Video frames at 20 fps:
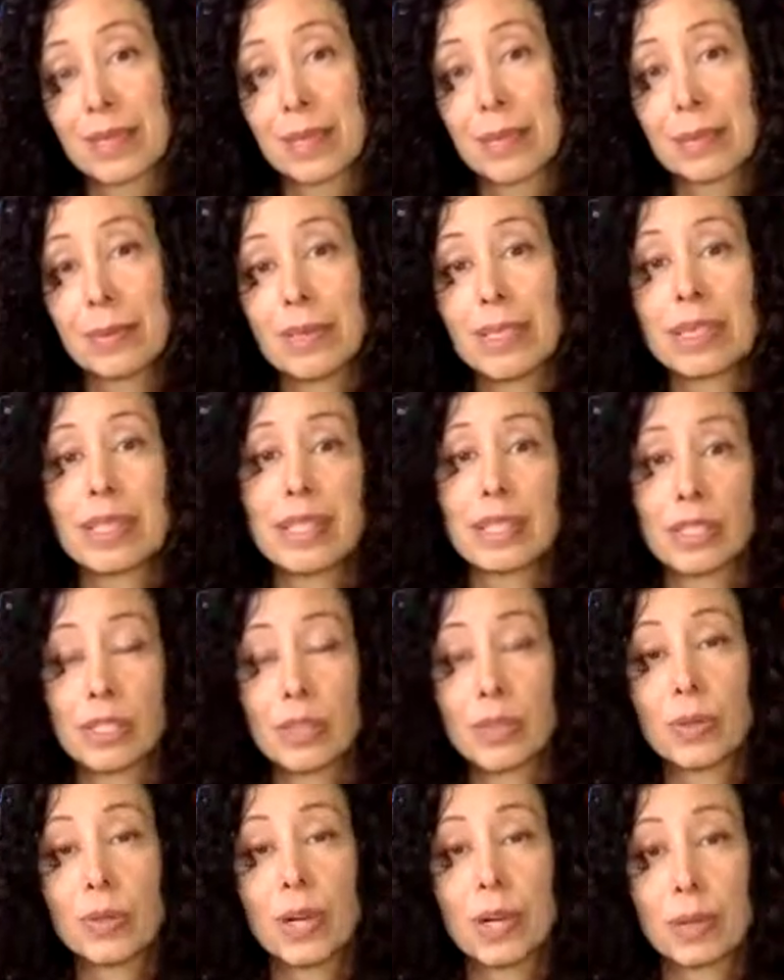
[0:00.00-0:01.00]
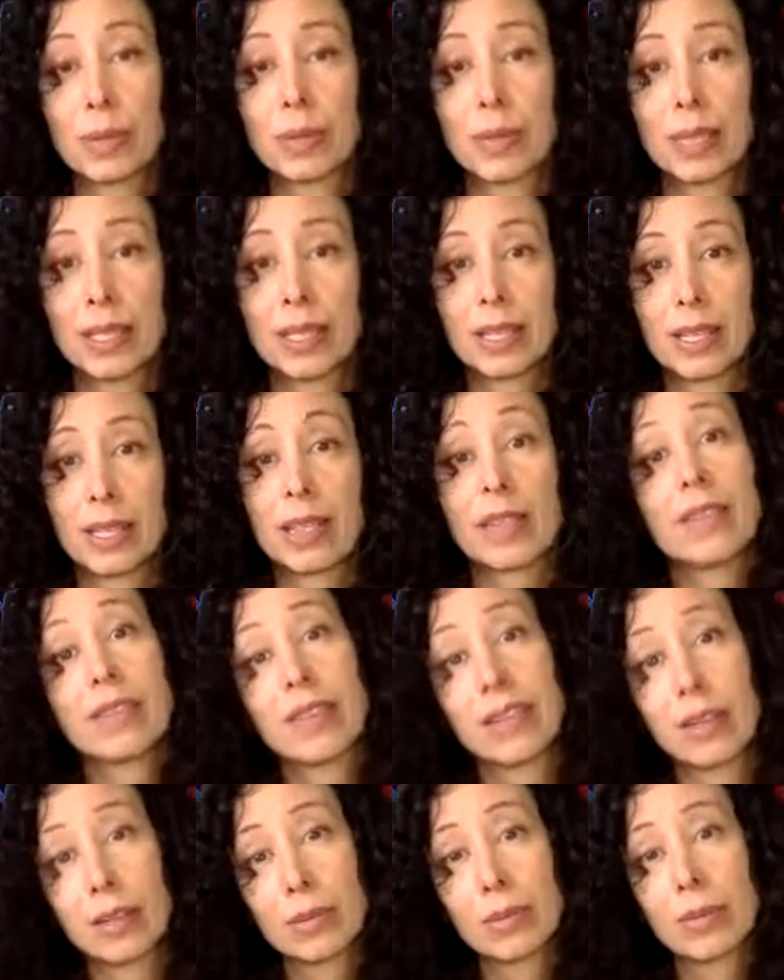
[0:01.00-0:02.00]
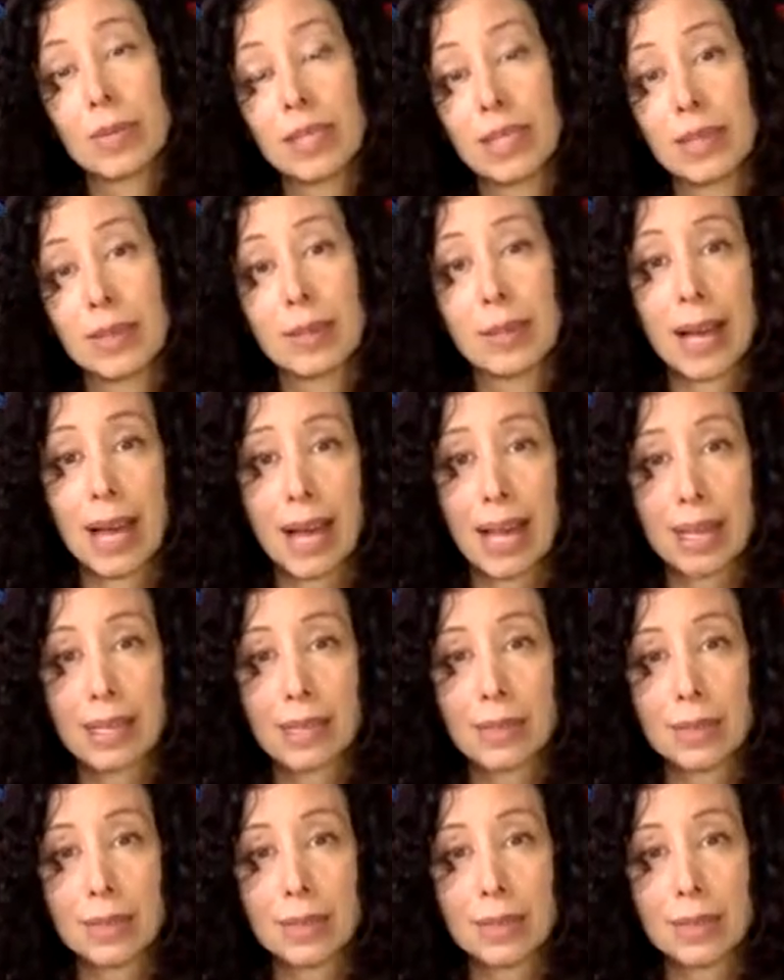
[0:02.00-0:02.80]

but they do help me, and they've helped me in the past